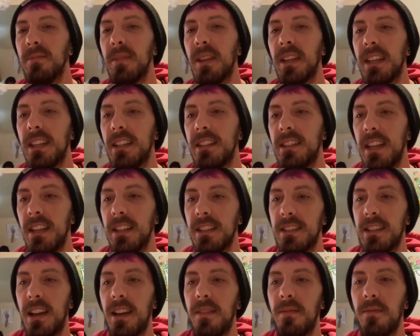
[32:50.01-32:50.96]
Like it takes
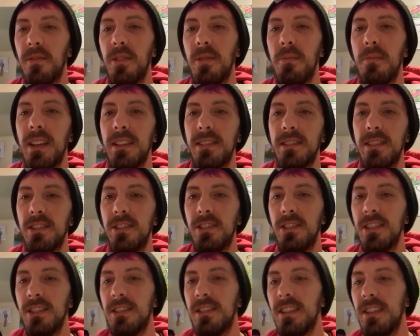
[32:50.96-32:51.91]
time for the message
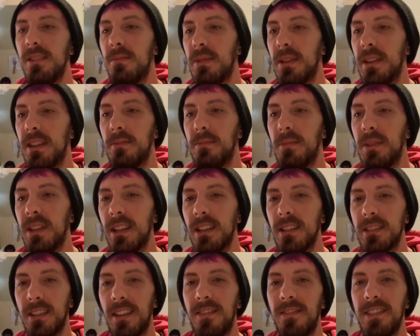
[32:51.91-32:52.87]
to seep in,
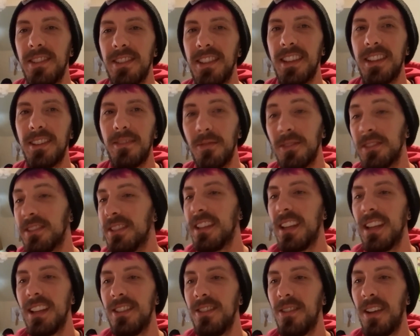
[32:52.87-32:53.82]
because I feel like once
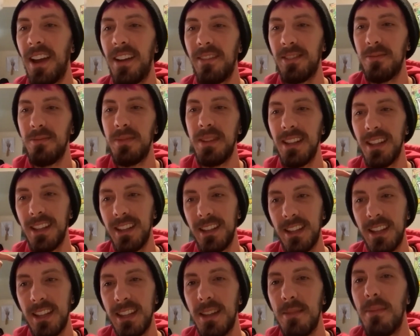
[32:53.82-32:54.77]
again, you have to be
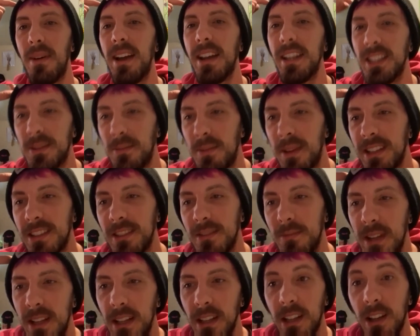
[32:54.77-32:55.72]
like in the mind space of
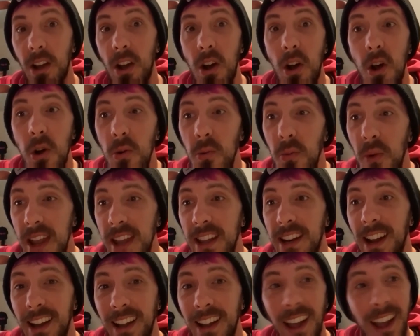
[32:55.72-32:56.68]
being like, oh wait,
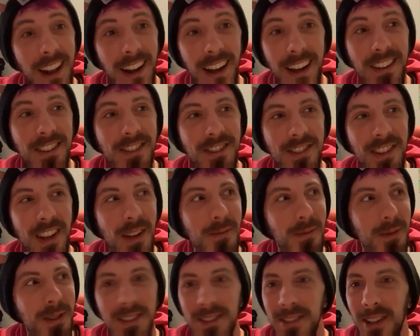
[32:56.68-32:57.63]
I kind of understand
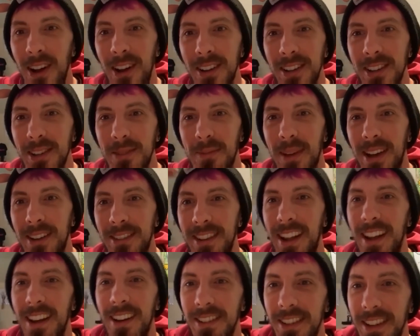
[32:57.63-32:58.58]
what he's talking about
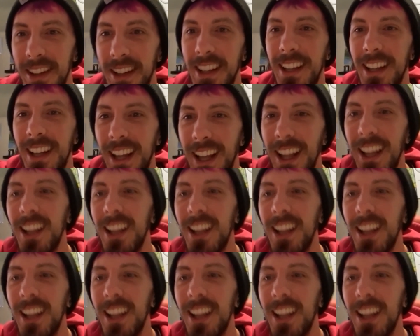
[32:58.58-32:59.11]
now. Yeah.